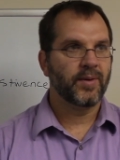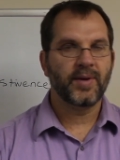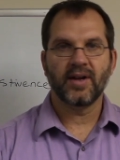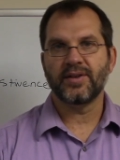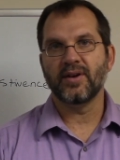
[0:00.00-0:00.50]

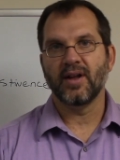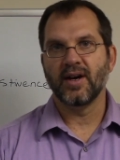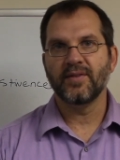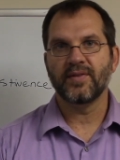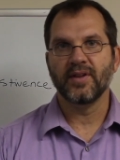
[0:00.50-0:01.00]
about their
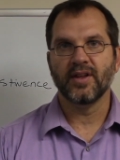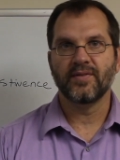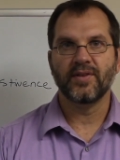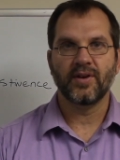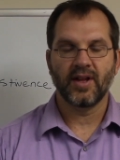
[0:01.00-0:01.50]
life and
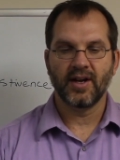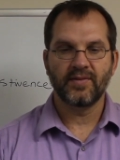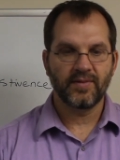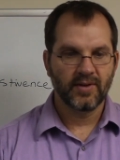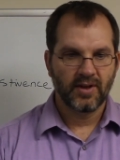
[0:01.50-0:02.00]
live their life